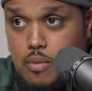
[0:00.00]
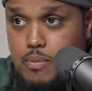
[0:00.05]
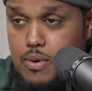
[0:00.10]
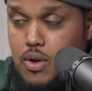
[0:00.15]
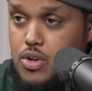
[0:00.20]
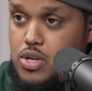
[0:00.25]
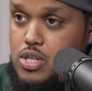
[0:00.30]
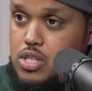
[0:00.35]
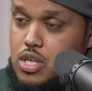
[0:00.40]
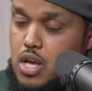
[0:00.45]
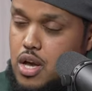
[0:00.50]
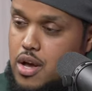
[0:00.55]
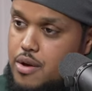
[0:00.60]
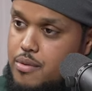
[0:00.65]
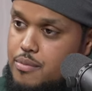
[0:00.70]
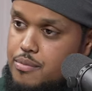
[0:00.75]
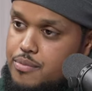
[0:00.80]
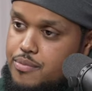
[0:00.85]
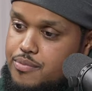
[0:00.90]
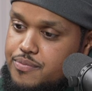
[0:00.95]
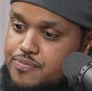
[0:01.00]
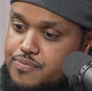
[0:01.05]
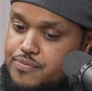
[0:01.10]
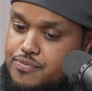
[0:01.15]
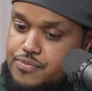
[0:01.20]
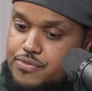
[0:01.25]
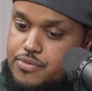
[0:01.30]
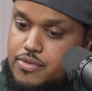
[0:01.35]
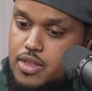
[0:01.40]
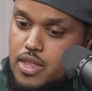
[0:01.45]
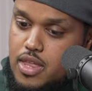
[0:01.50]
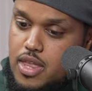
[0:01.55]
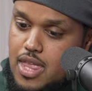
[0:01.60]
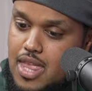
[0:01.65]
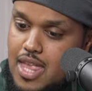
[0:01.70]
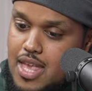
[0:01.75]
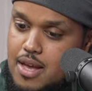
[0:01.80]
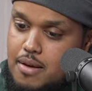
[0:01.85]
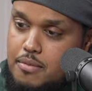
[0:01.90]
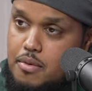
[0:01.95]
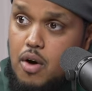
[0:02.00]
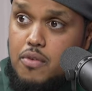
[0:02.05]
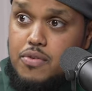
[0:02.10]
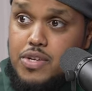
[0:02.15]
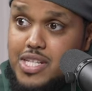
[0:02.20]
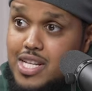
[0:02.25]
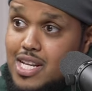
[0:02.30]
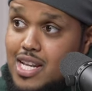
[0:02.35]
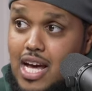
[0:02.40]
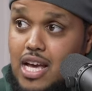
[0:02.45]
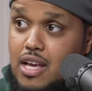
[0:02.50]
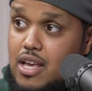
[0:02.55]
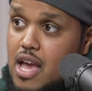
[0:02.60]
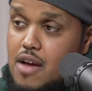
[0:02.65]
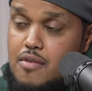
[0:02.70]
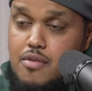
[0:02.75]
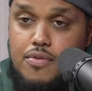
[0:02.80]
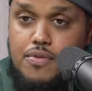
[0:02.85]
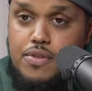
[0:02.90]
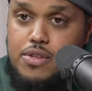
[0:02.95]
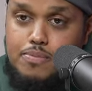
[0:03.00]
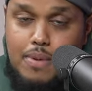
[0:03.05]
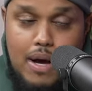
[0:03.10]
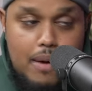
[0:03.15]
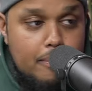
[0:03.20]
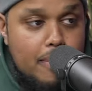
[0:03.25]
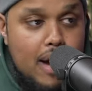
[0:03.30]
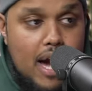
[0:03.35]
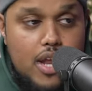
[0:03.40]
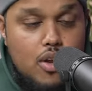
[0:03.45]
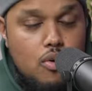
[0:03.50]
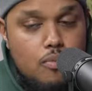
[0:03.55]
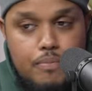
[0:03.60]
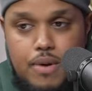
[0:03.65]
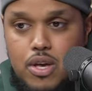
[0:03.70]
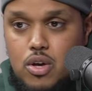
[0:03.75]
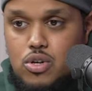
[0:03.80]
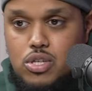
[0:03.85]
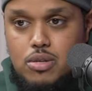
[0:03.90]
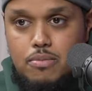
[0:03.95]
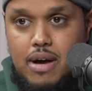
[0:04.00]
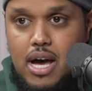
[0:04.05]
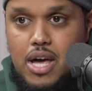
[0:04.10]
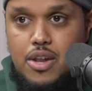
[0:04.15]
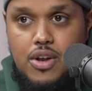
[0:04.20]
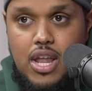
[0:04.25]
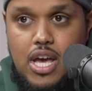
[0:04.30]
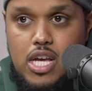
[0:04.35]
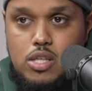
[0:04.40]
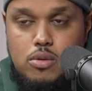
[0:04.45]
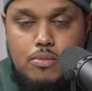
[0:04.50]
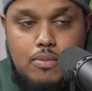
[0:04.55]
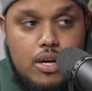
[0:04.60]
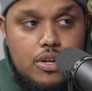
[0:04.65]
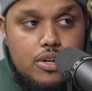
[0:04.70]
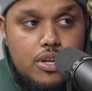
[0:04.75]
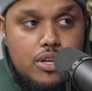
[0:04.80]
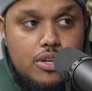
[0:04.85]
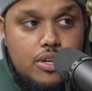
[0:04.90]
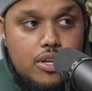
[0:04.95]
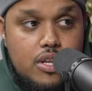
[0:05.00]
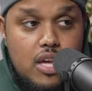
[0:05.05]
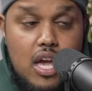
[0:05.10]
I'll be honest. But obviously, like, everything's, I'm behind on bills, I'm behind on X amount. And